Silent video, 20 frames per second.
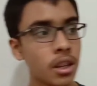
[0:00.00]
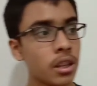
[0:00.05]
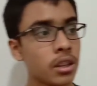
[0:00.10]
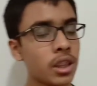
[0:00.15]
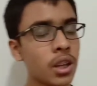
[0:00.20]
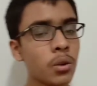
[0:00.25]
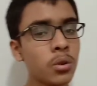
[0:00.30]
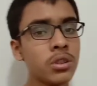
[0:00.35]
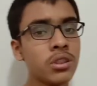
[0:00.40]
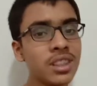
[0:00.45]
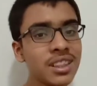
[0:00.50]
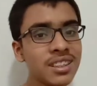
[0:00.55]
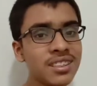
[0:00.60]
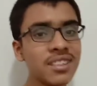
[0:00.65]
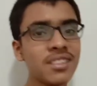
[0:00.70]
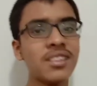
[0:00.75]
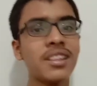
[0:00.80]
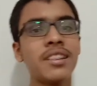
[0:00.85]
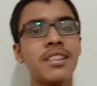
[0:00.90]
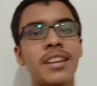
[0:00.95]
Now, this is
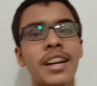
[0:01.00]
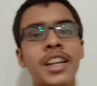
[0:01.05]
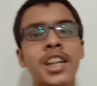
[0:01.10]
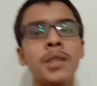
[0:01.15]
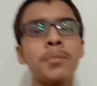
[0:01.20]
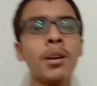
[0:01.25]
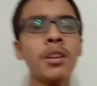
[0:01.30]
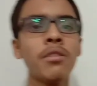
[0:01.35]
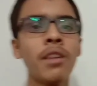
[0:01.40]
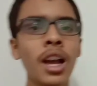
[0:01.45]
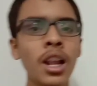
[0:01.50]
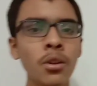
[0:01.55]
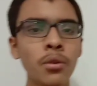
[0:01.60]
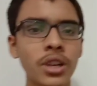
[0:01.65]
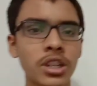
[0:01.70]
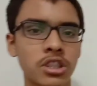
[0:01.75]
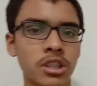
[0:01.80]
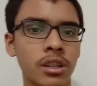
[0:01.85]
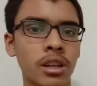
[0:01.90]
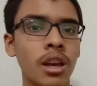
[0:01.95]
decided by
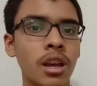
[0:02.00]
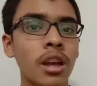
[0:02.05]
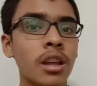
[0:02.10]
valuation.